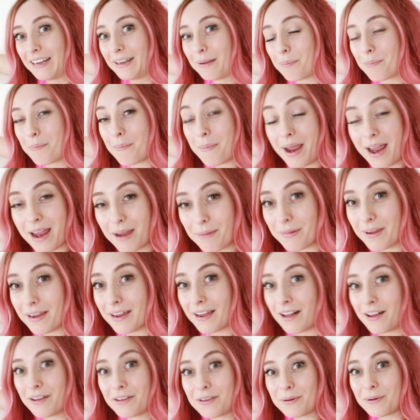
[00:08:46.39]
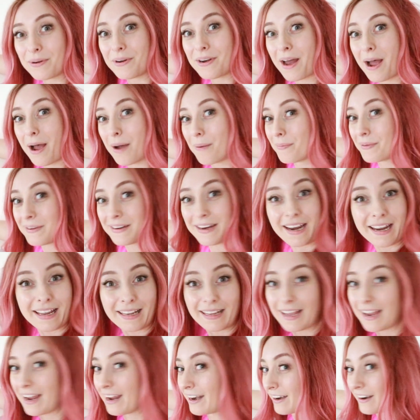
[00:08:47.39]
Maybe I'll do an update
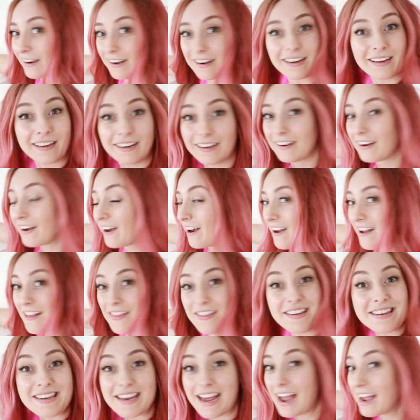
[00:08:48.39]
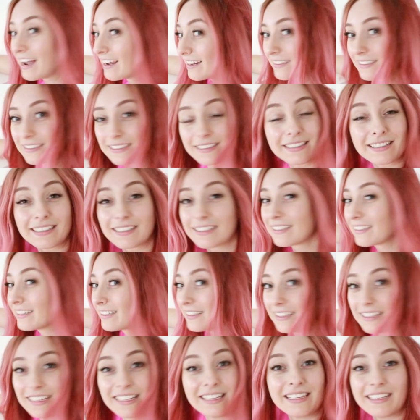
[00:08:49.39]
later on the desk.
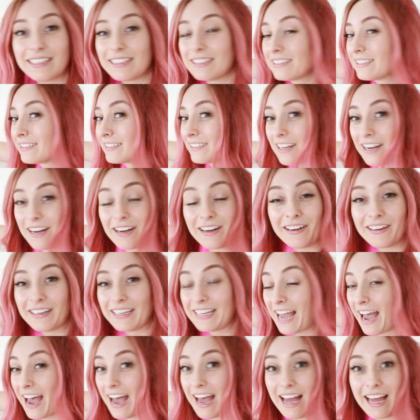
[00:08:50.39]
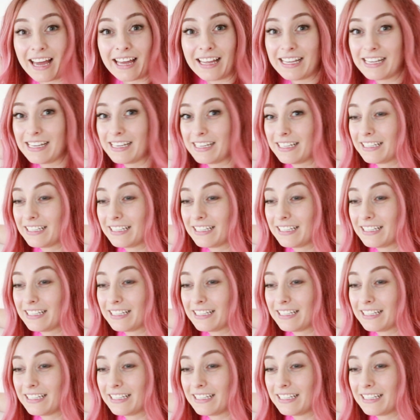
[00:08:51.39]
So yeah.